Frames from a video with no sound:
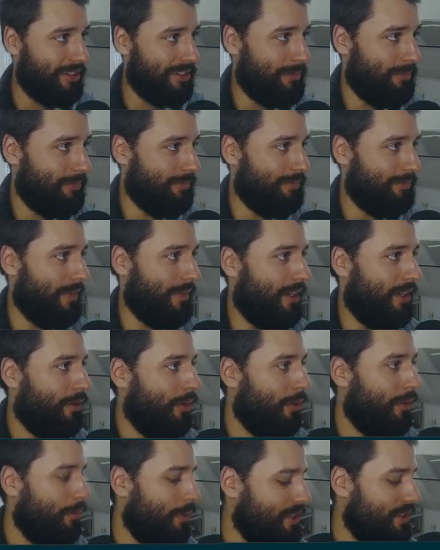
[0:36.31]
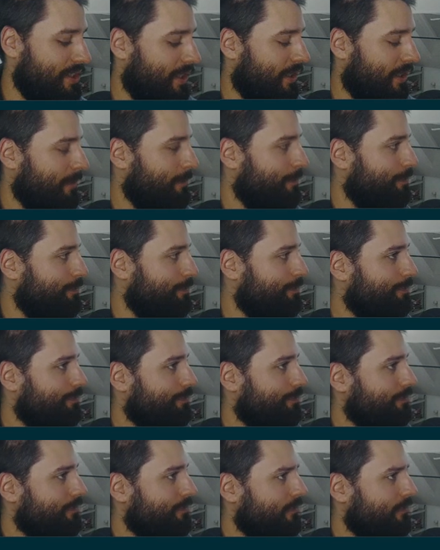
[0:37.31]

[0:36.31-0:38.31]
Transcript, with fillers: um, are always um,